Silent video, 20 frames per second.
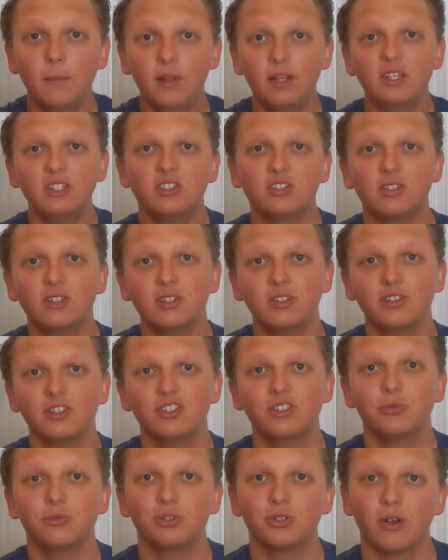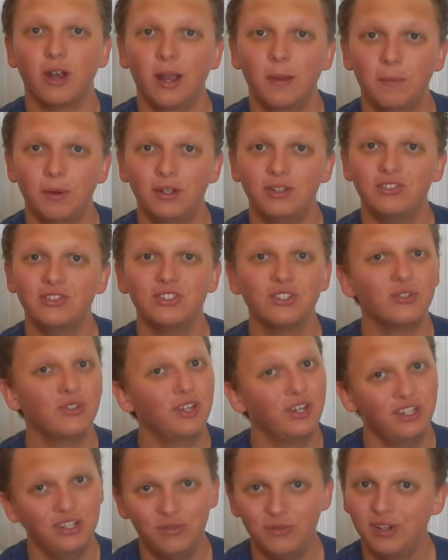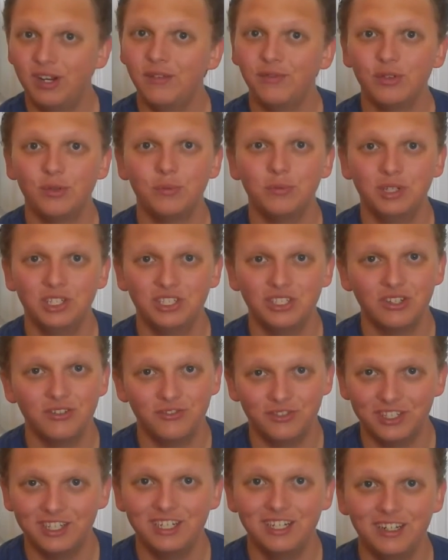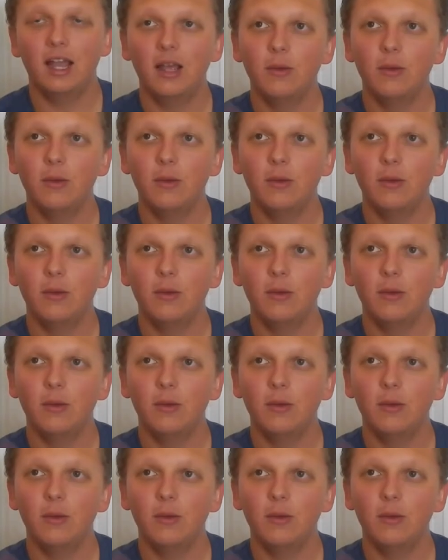please click the subscribe button so that you never miss a video.